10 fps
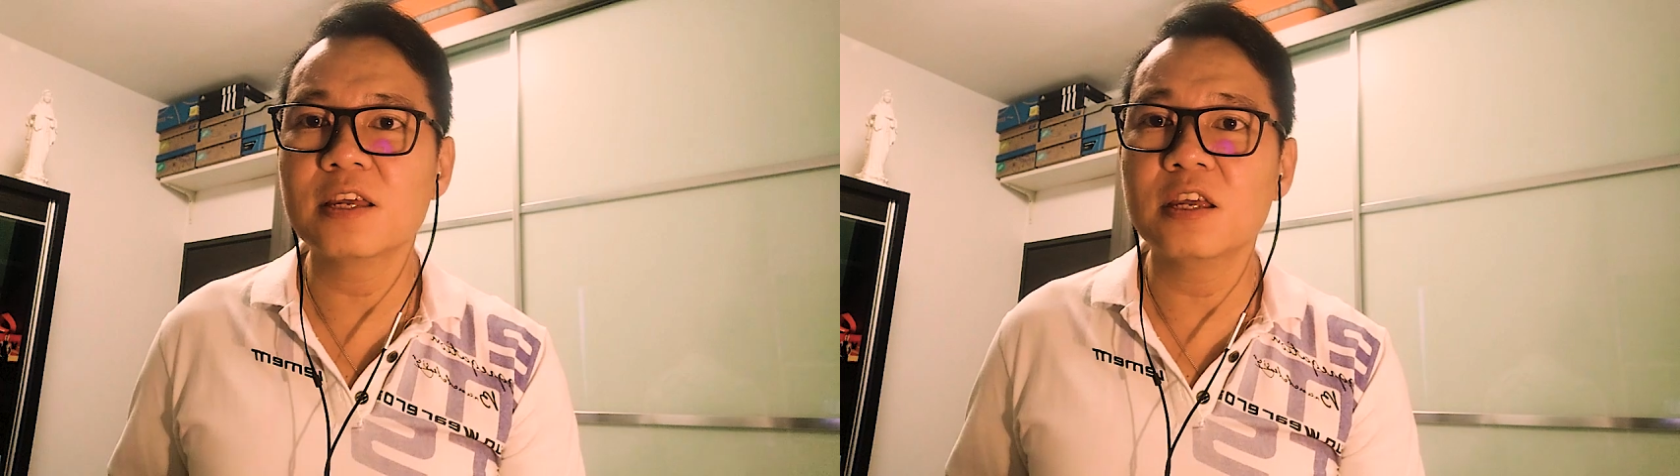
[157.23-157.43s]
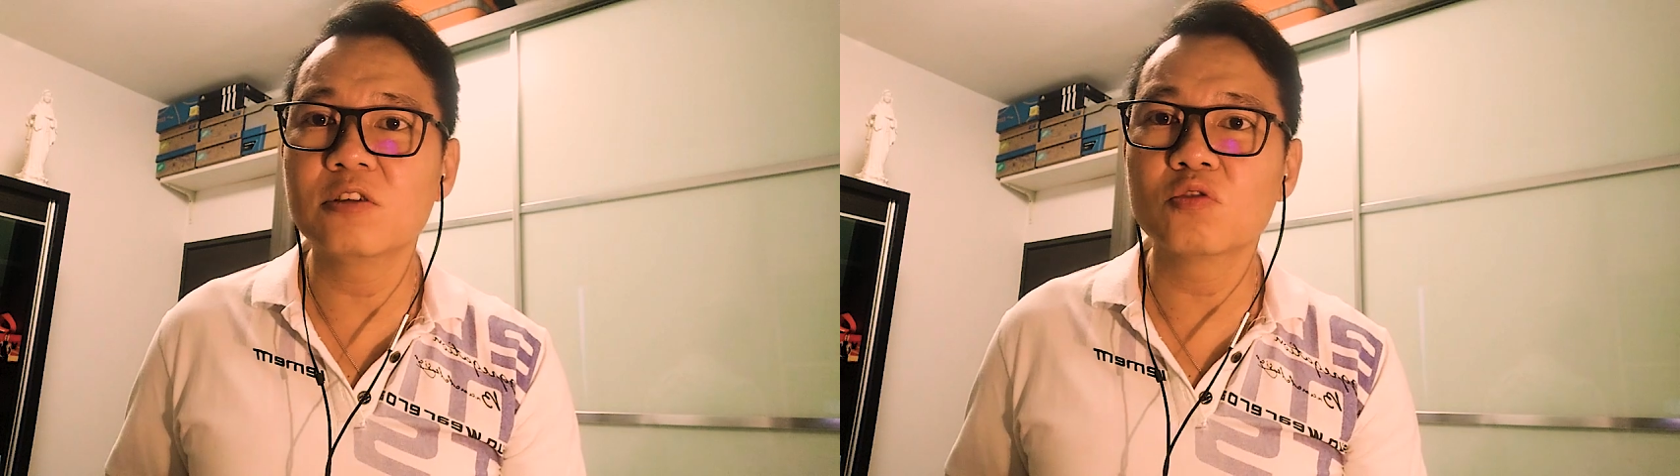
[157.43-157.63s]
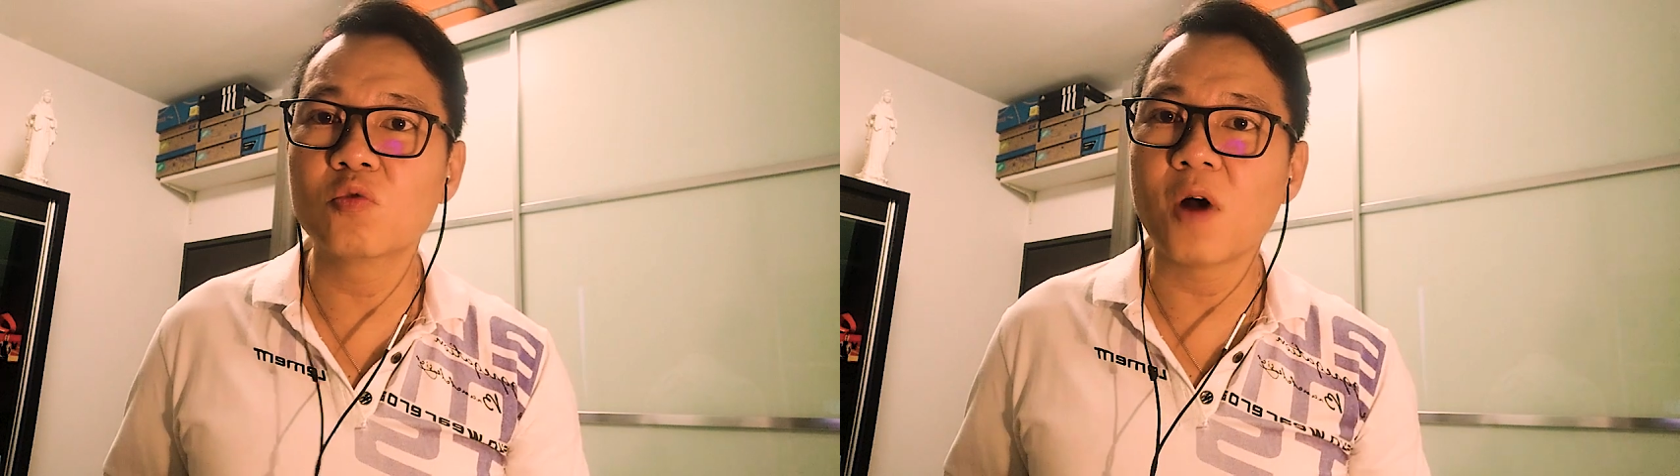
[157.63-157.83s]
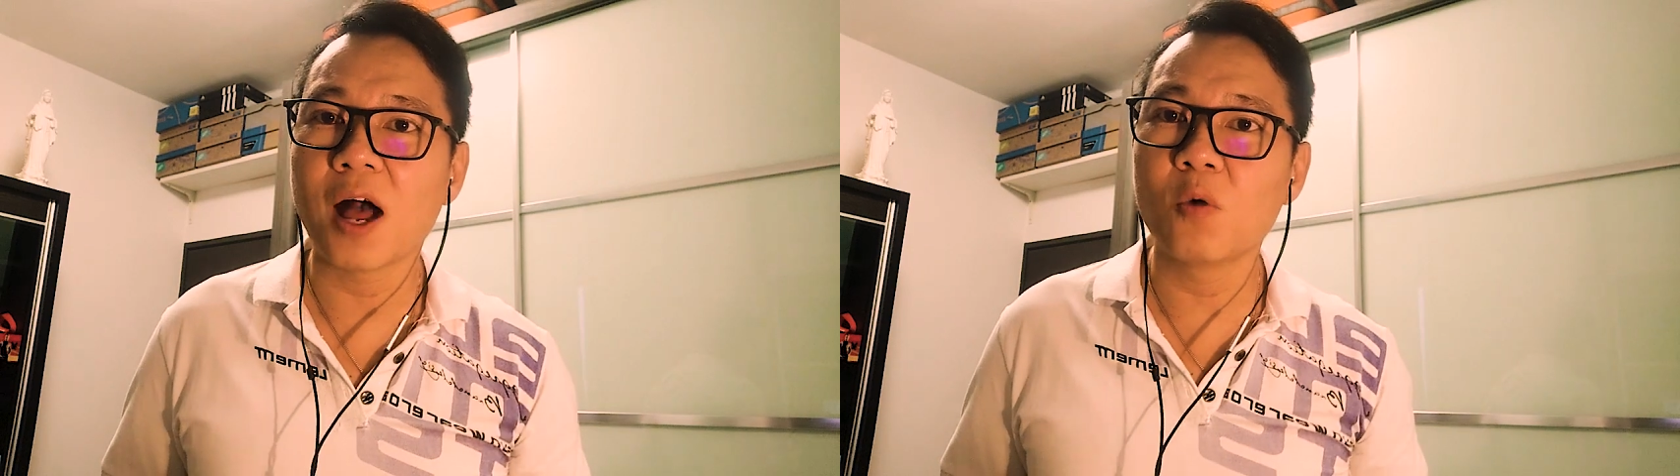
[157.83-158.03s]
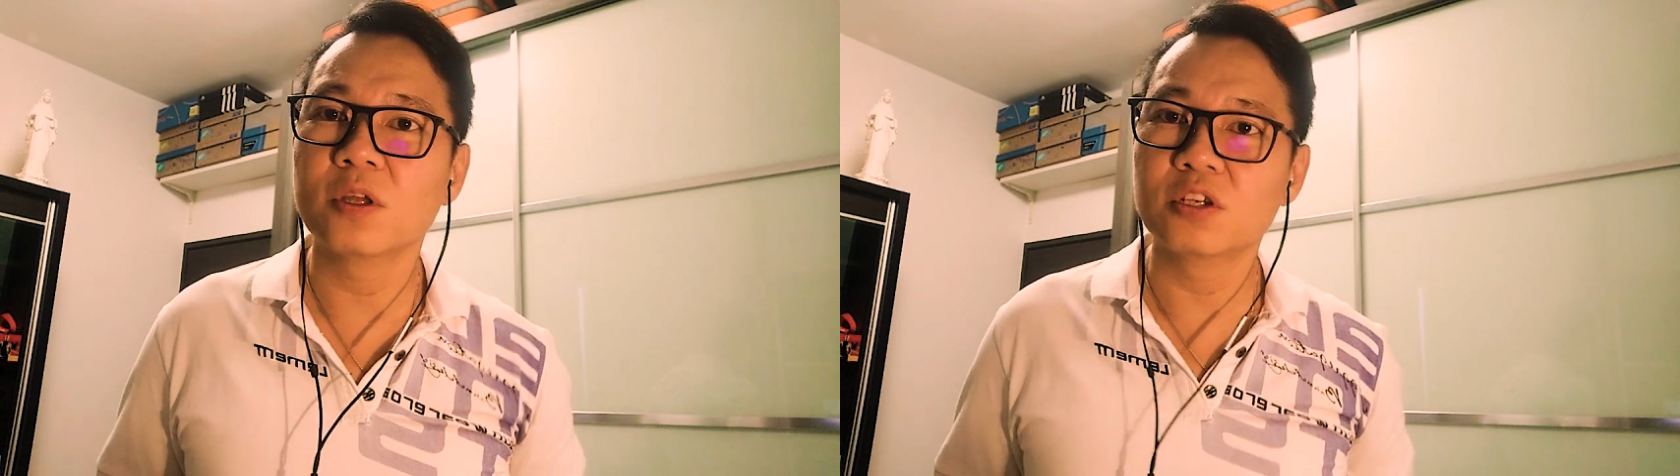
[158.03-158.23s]
into
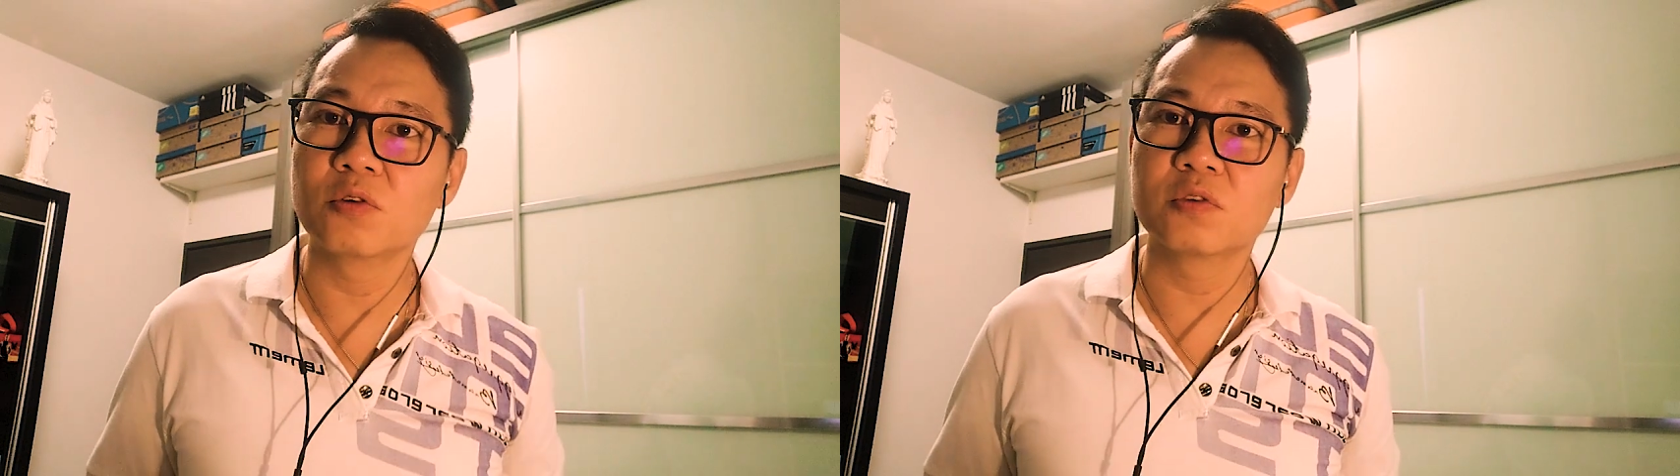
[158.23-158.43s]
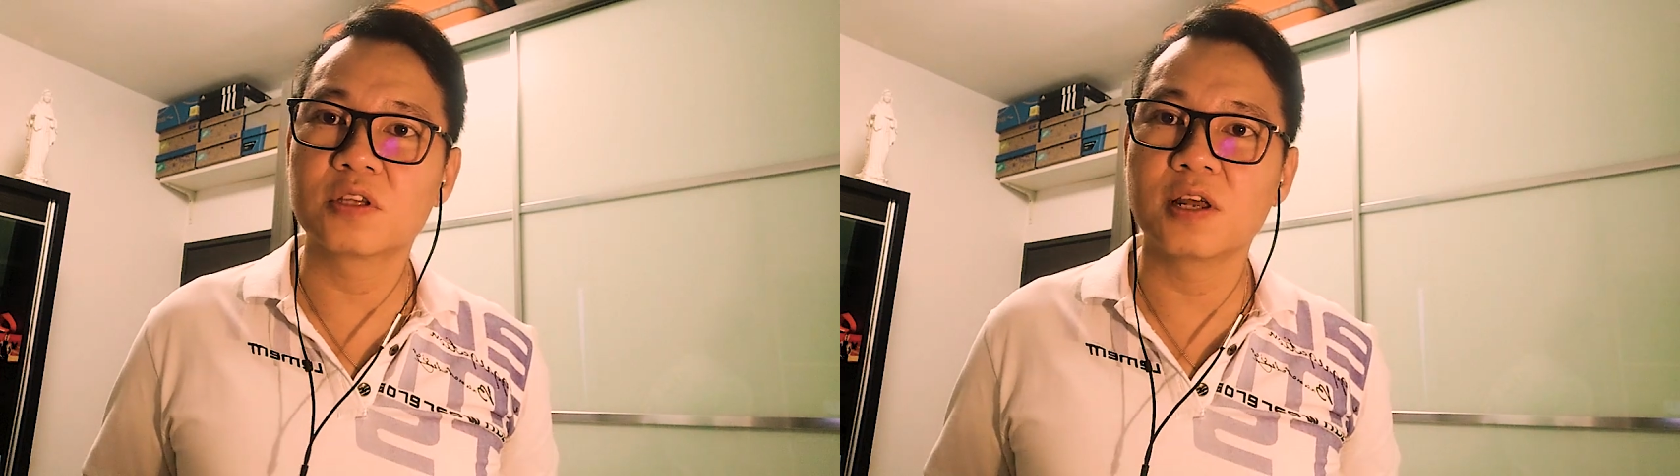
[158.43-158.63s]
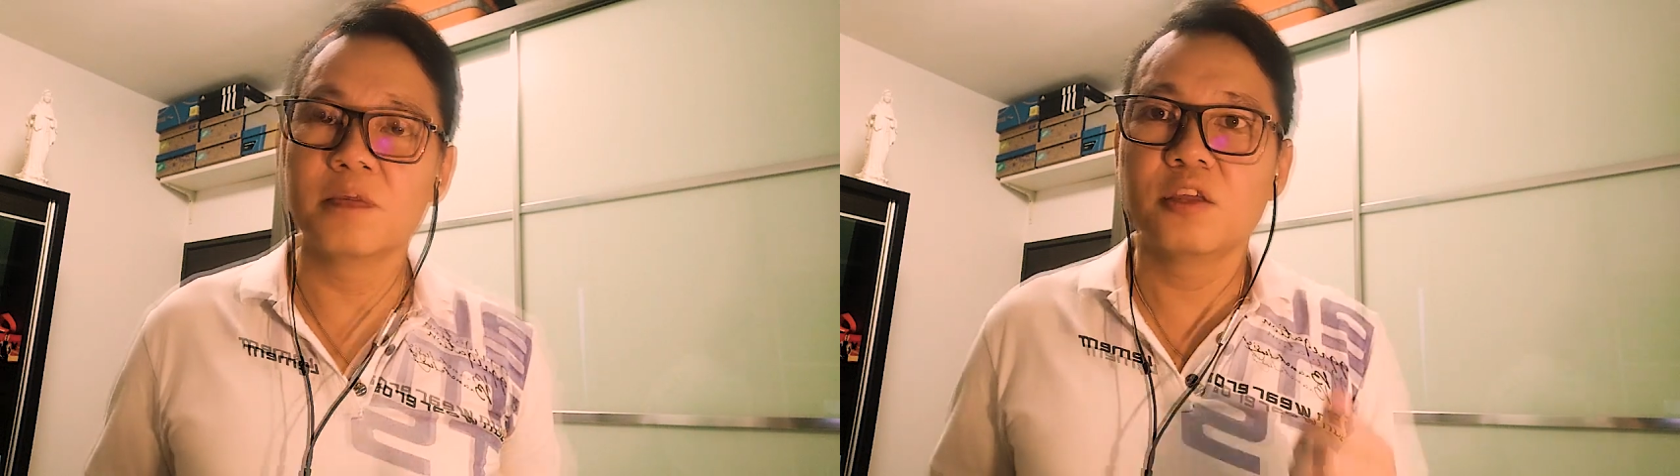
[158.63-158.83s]
our Jerusalem.